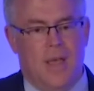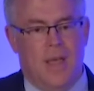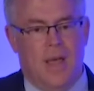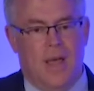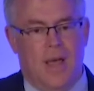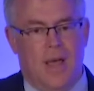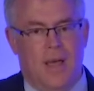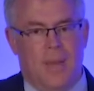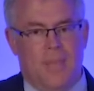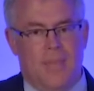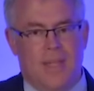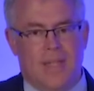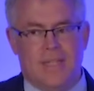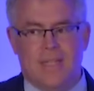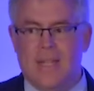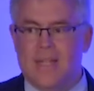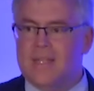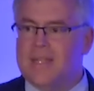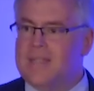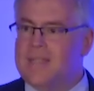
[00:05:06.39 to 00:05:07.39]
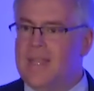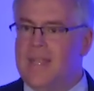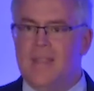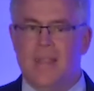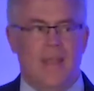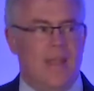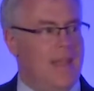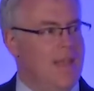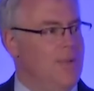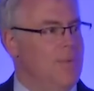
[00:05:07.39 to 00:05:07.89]
That's not to say
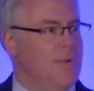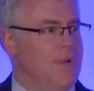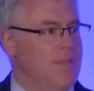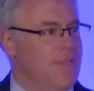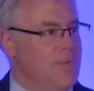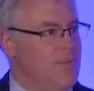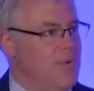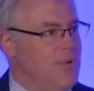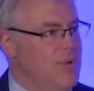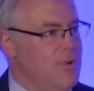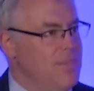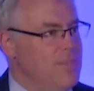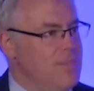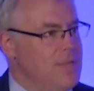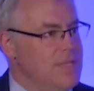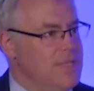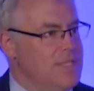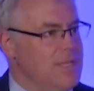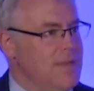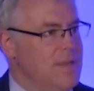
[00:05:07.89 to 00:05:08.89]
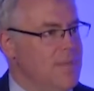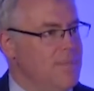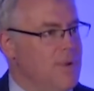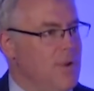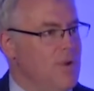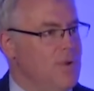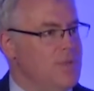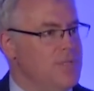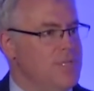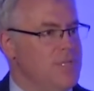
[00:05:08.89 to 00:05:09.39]
that anyone in the room is
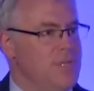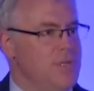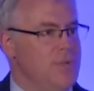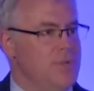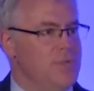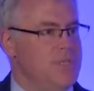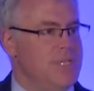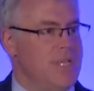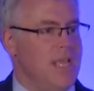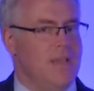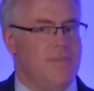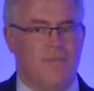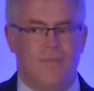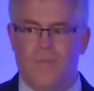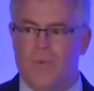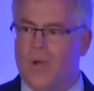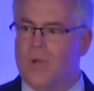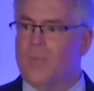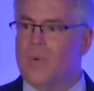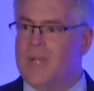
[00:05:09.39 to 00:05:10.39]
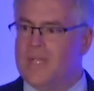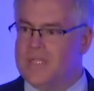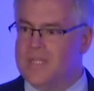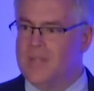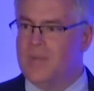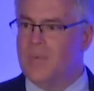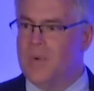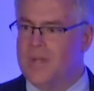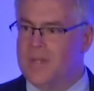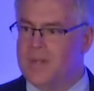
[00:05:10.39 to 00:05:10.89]
opposed to safe roadways in
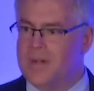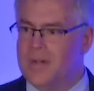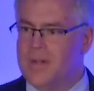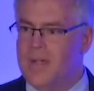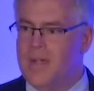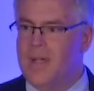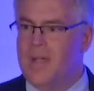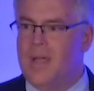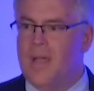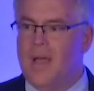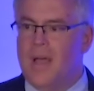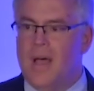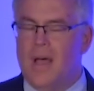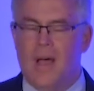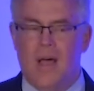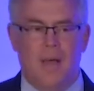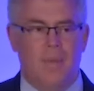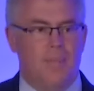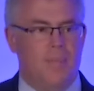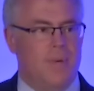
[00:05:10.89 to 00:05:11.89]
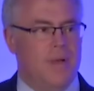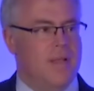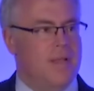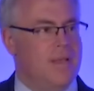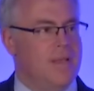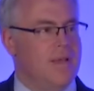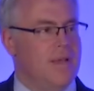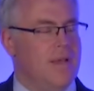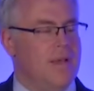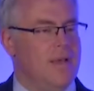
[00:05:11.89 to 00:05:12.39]
the winter,
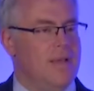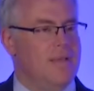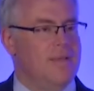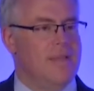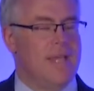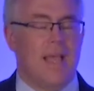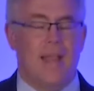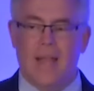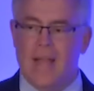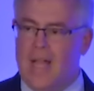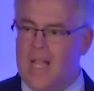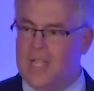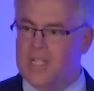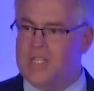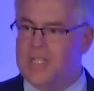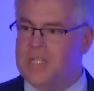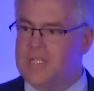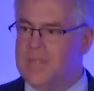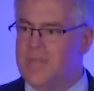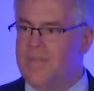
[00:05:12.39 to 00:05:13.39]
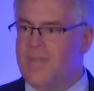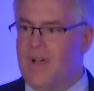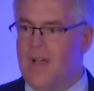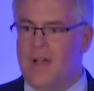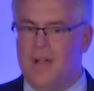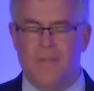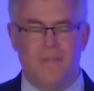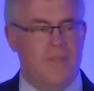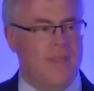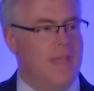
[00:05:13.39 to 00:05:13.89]
but technology has
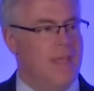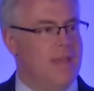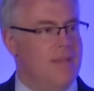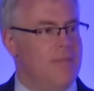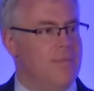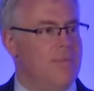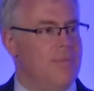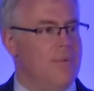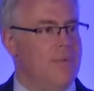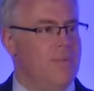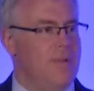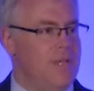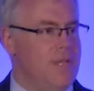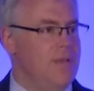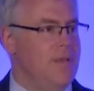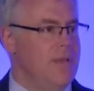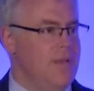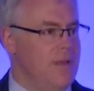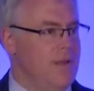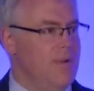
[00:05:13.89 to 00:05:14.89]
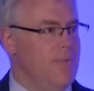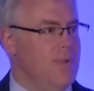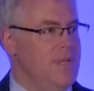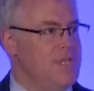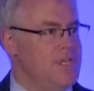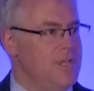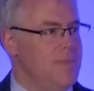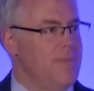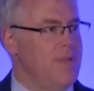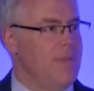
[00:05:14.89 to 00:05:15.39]
evolved, and we
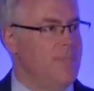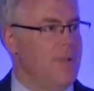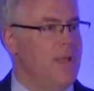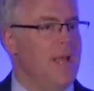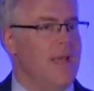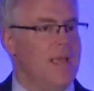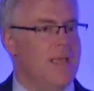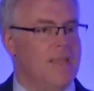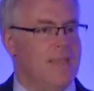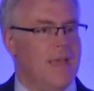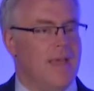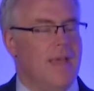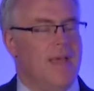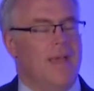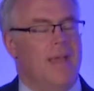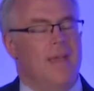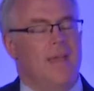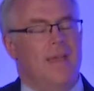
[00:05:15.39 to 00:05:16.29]
should be applying that.